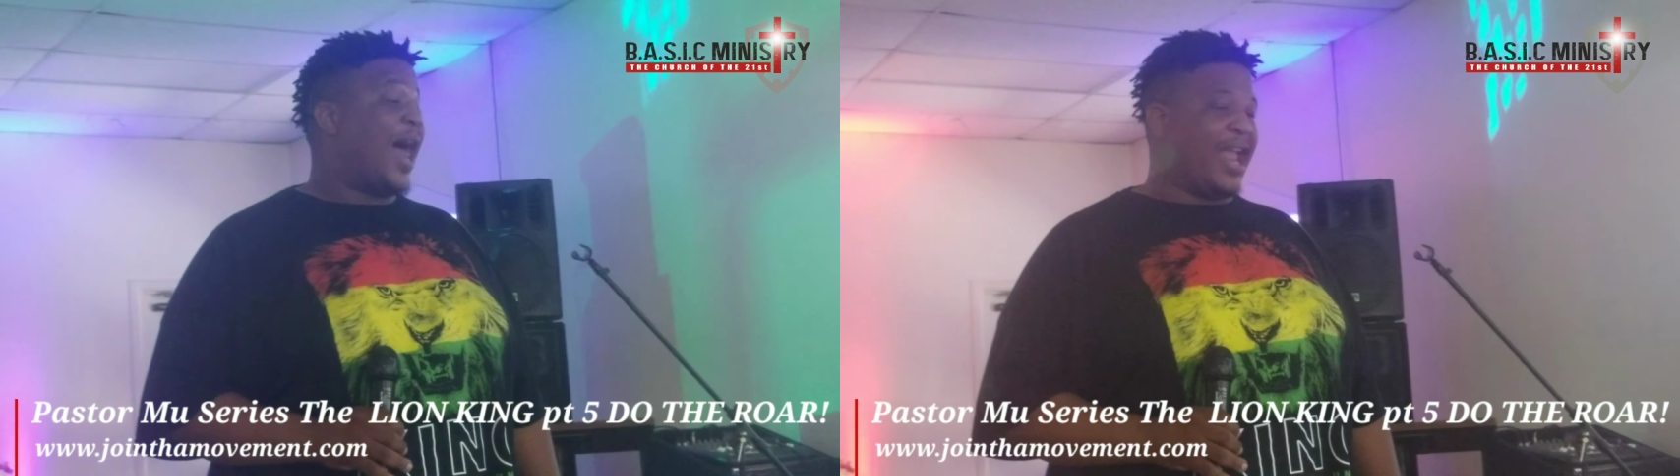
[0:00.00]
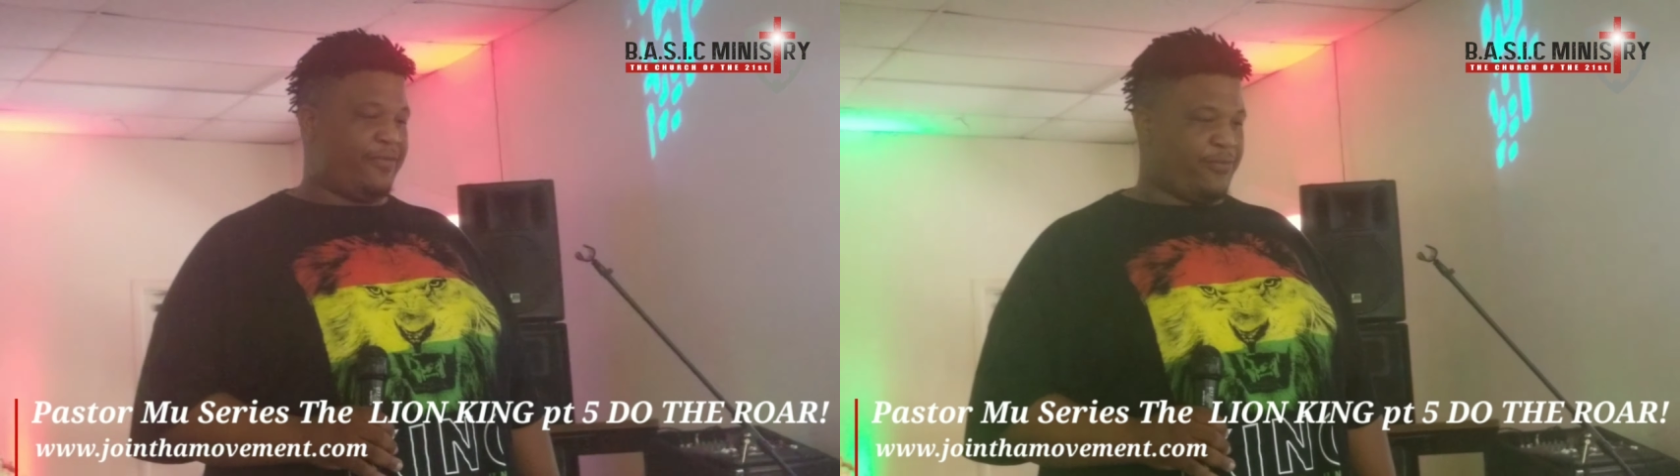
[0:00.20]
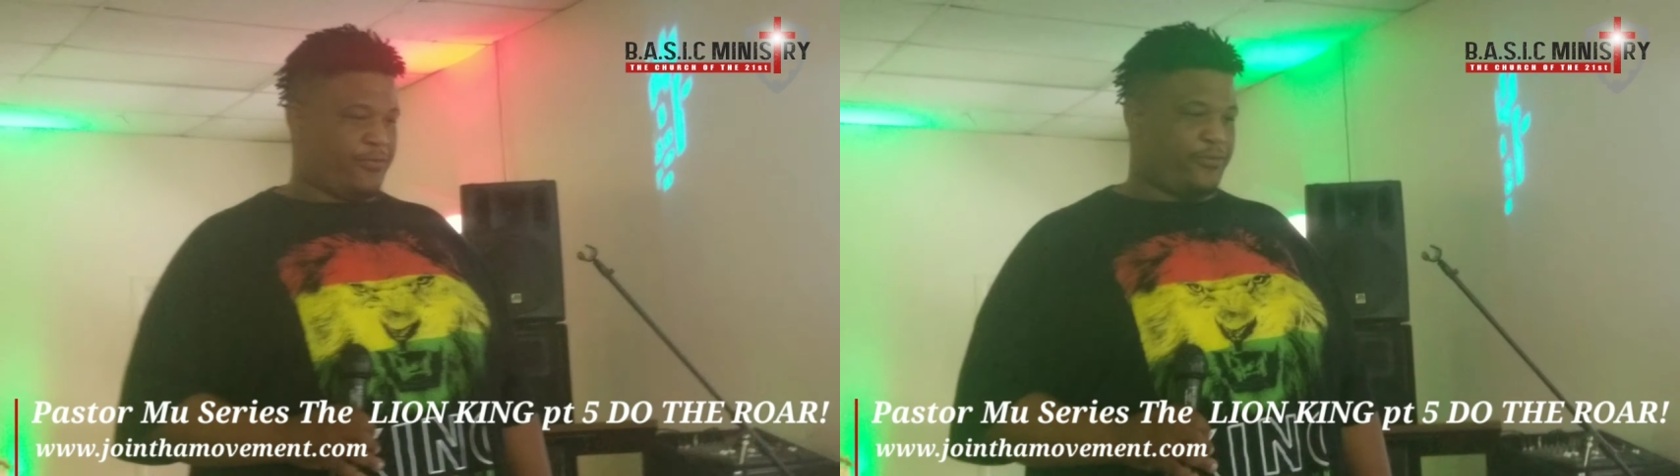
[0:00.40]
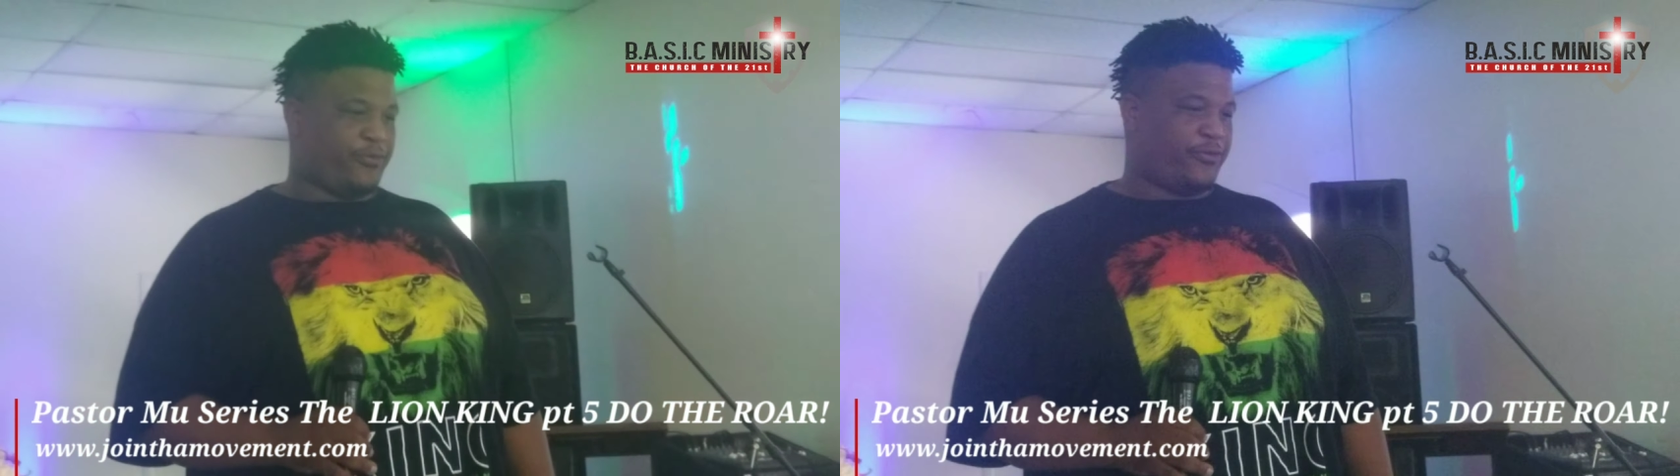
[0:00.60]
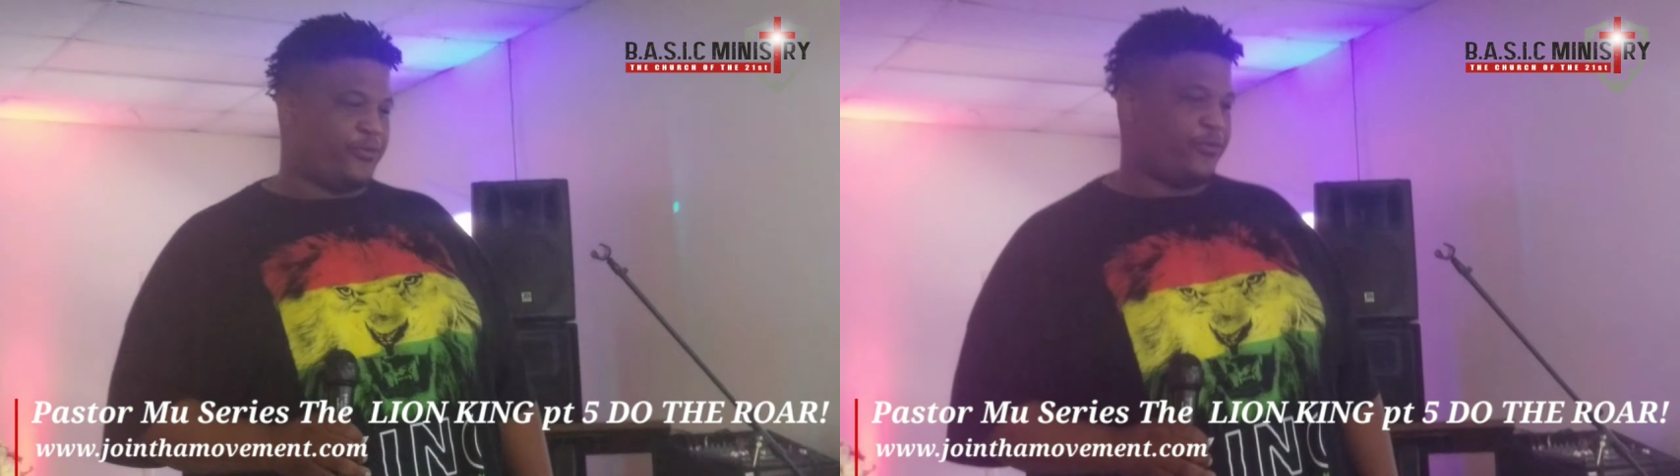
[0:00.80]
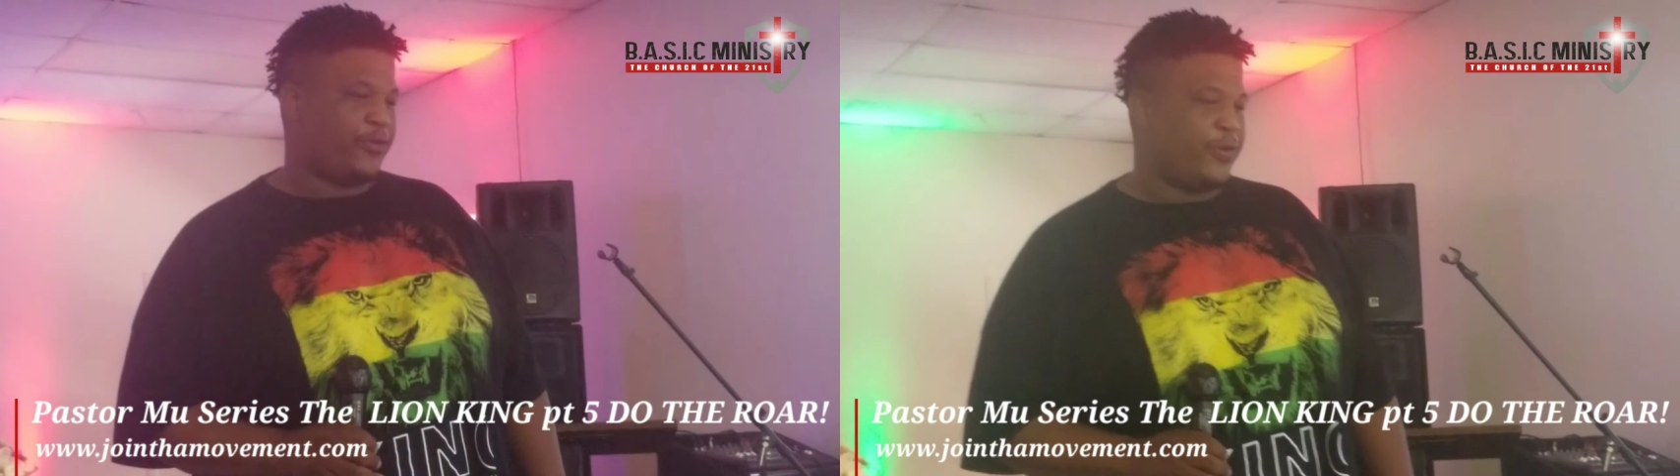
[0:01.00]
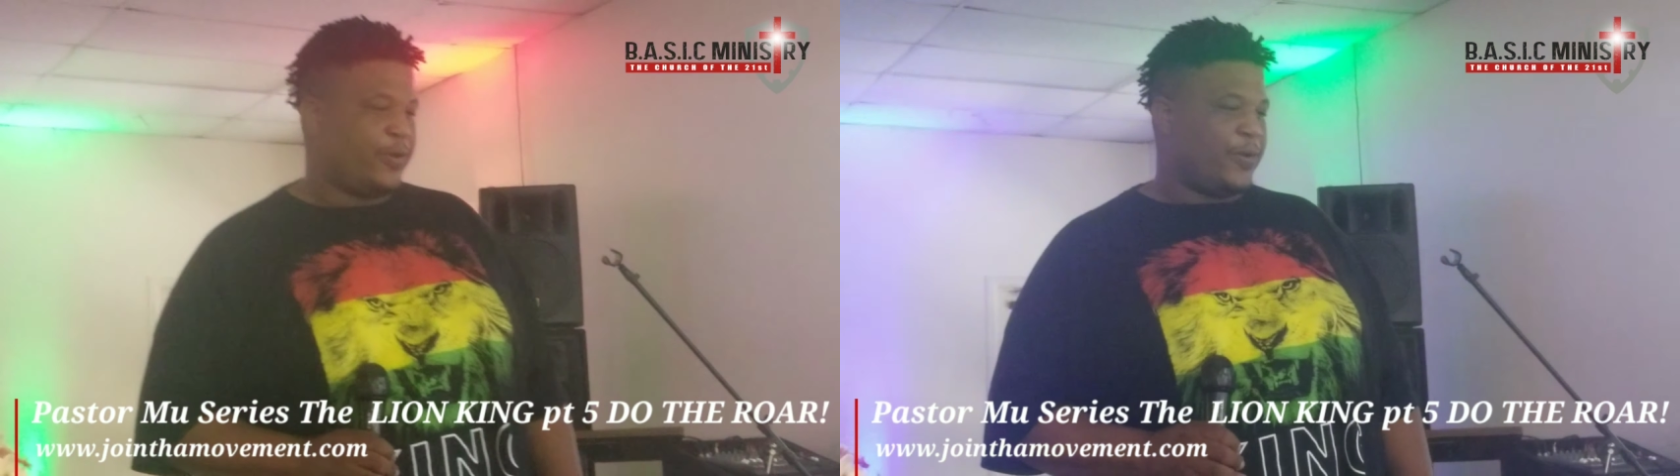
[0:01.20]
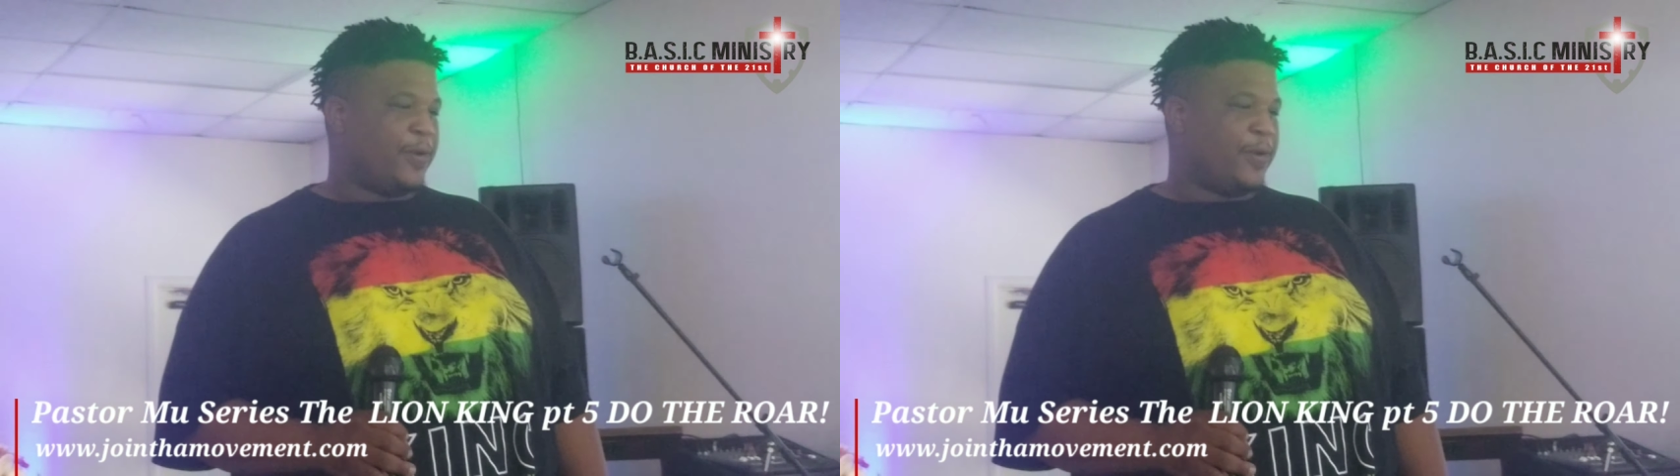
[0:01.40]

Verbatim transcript: life? Wow.